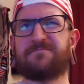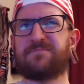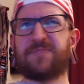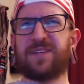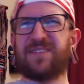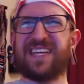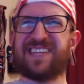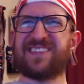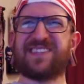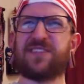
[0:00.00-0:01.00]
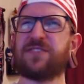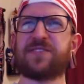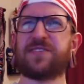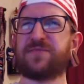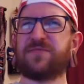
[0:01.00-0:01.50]
But like the citrus
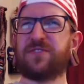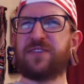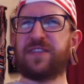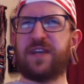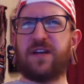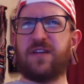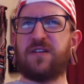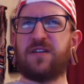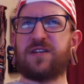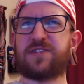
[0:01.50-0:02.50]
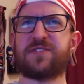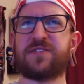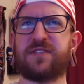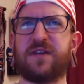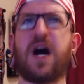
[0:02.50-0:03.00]
isn't really there. It's
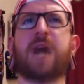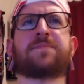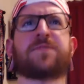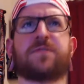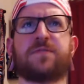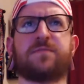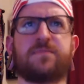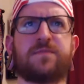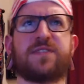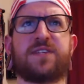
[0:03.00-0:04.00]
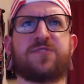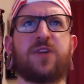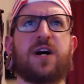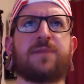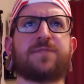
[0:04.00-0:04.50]
just the hops are
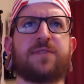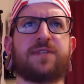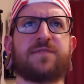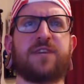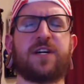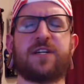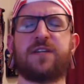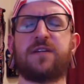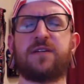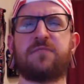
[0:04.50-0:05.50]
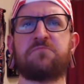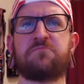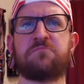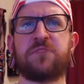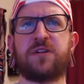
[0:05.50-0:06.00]
citra hops, so it's fine.
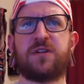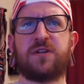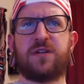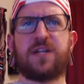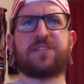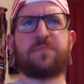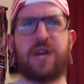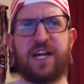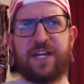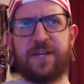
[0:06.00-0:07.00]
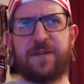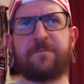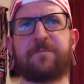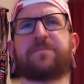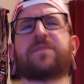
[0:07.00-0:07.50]
It's piney.
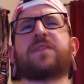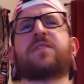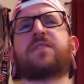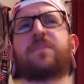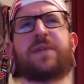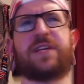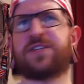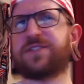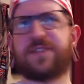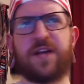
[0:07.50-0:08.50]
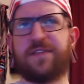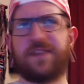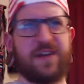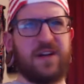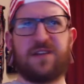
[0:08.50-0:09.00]
The peach is not
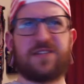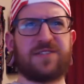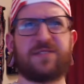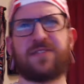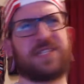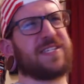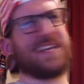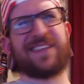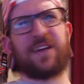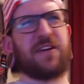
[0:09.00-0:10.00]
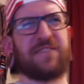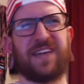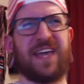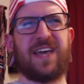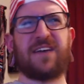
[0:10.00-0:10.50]
there. Just take that off the
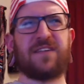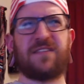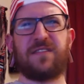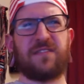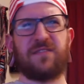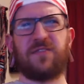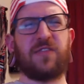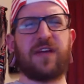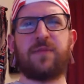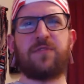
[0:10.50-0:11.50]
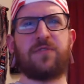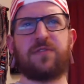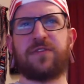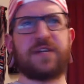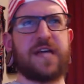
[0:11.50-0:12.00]
can. The
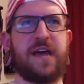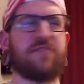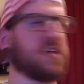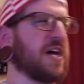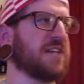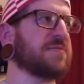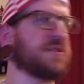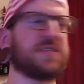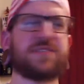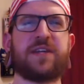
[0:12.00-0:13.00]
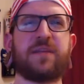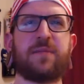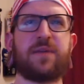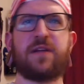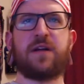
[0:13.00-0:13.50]
label, the advertisement doesn't need to
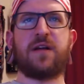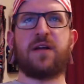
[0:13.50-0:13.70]
be there.